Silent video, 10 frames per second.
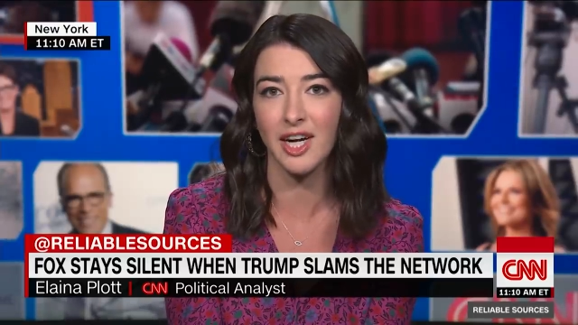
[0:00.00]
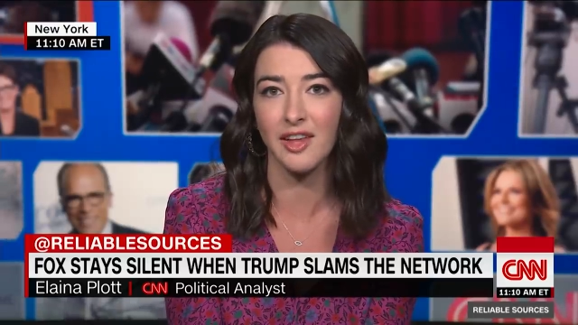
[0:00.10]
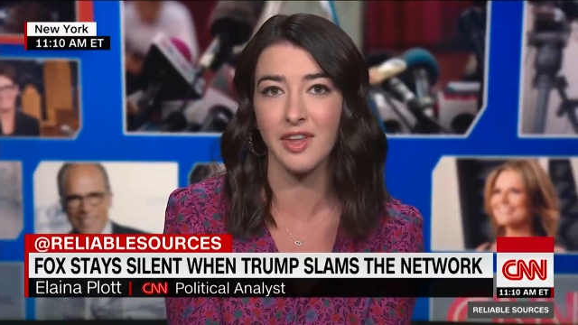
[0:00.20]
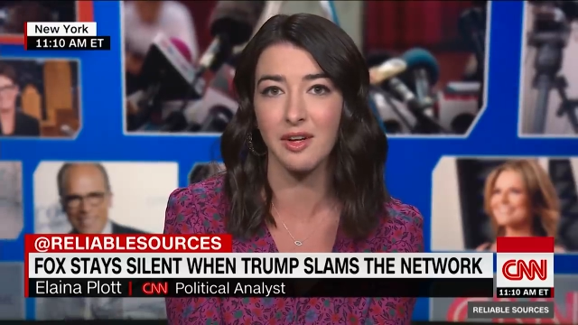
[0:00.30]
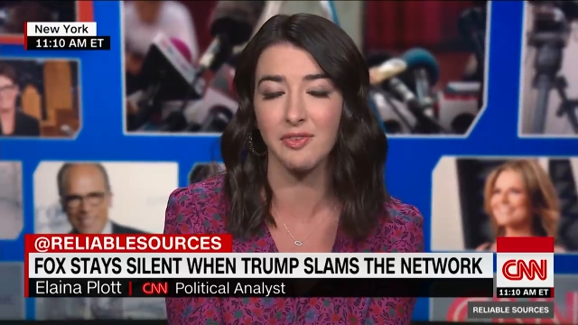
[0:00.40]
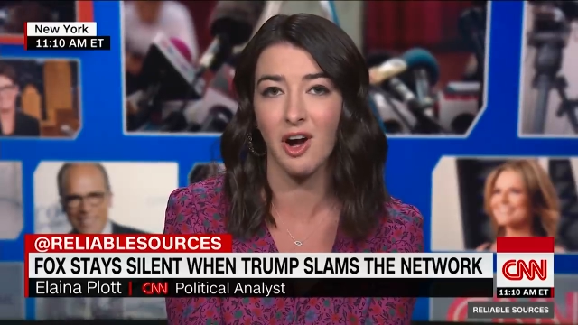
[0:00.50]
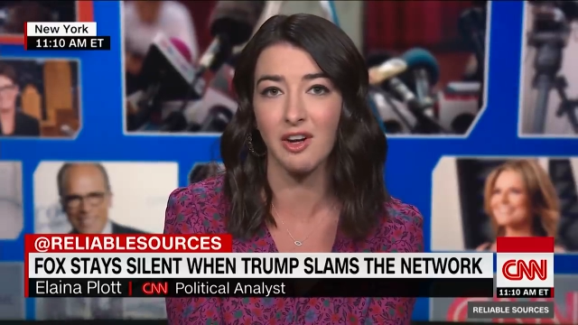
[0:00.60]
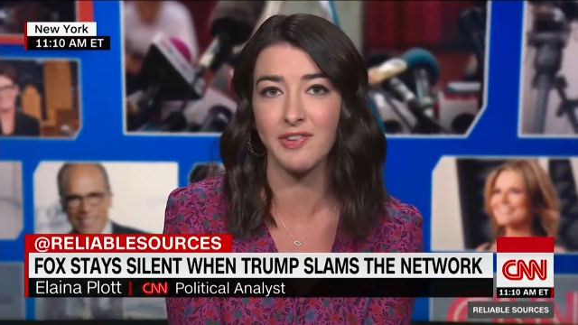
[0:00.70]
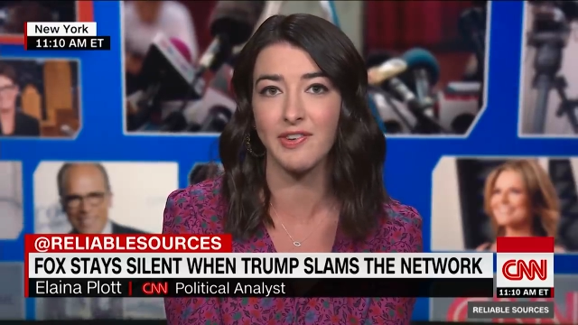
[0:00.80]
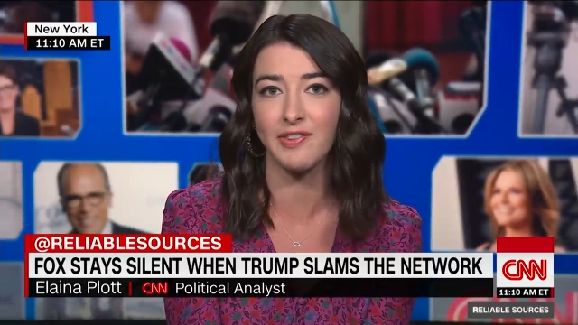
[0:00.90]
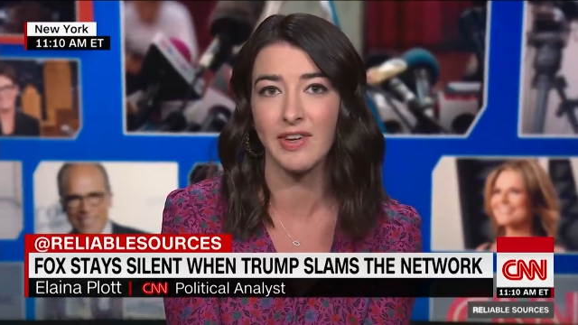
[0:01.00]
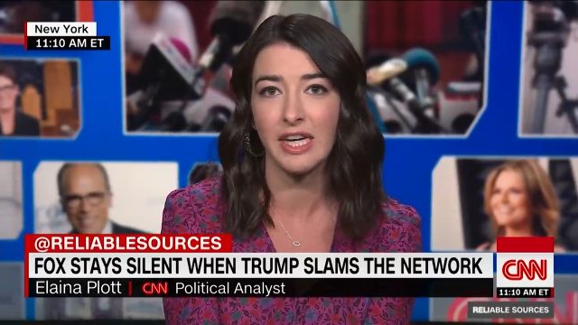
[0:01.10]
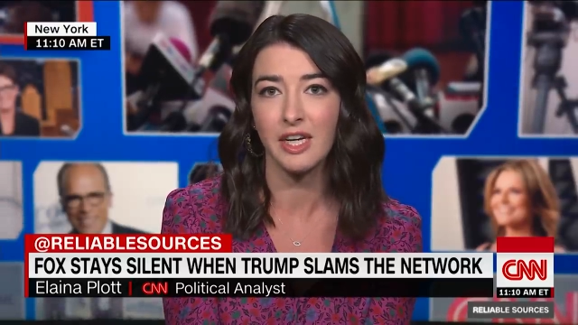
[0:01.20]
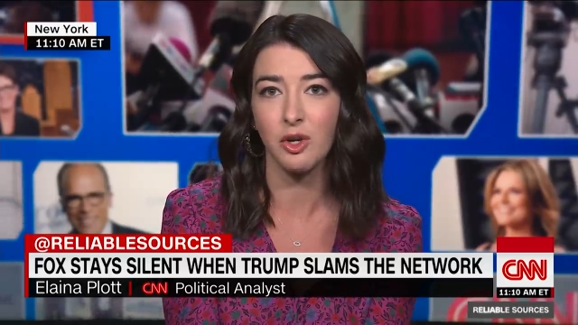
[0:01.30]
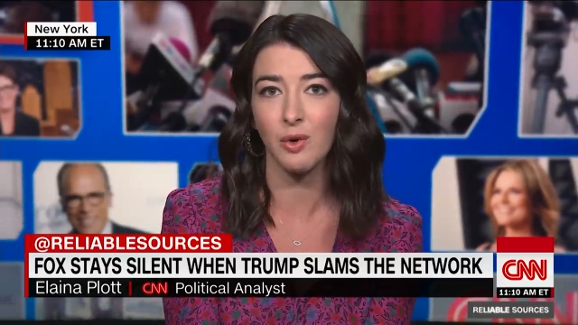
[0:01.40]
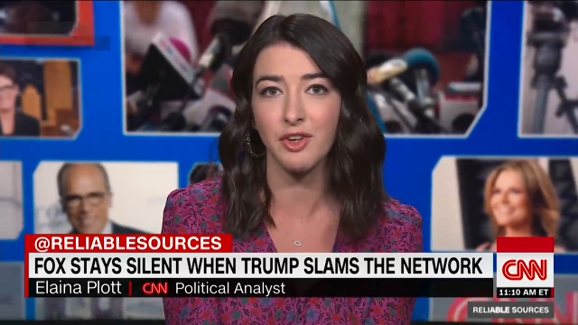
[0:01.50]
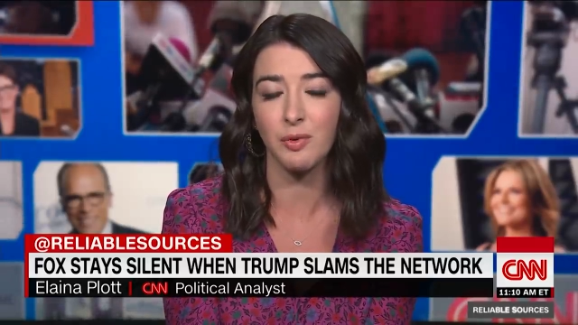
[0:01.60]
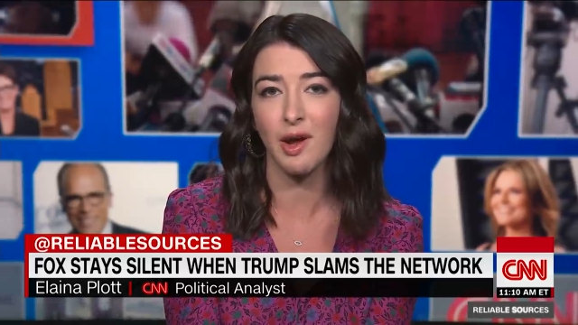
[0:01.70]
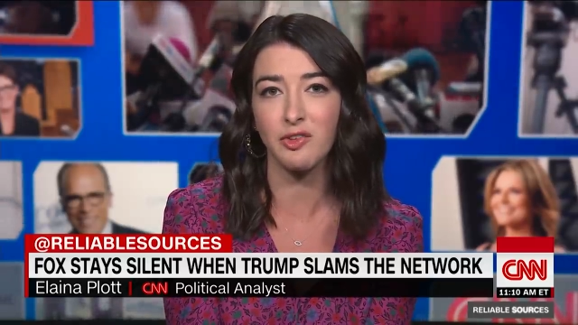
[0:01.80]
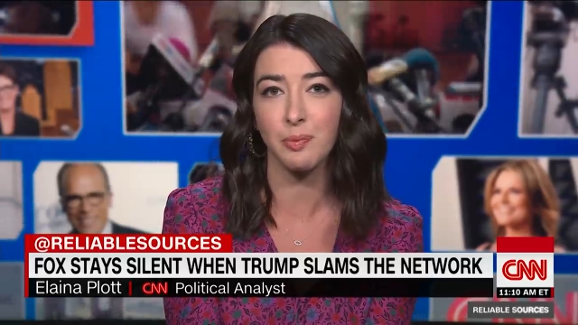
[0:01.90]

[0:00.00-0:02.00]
Speaker 1: And I think Fox is going to